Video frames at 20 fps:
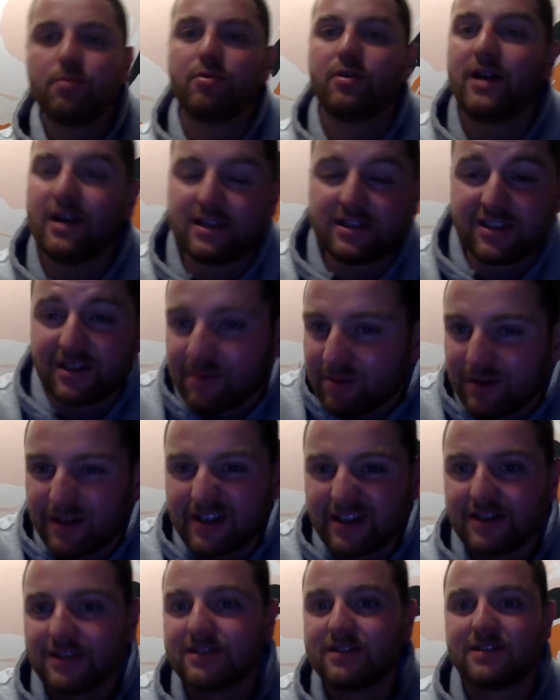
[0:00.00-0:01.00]
prediction
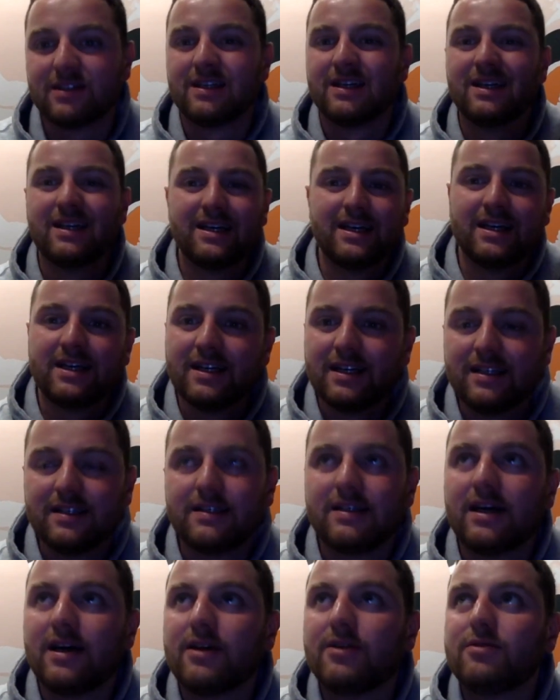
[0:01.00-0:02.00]
because,
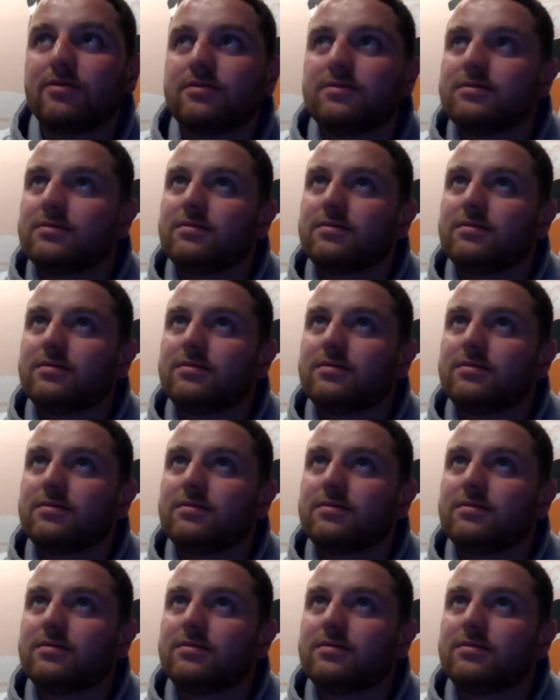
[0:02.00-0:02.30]
you know,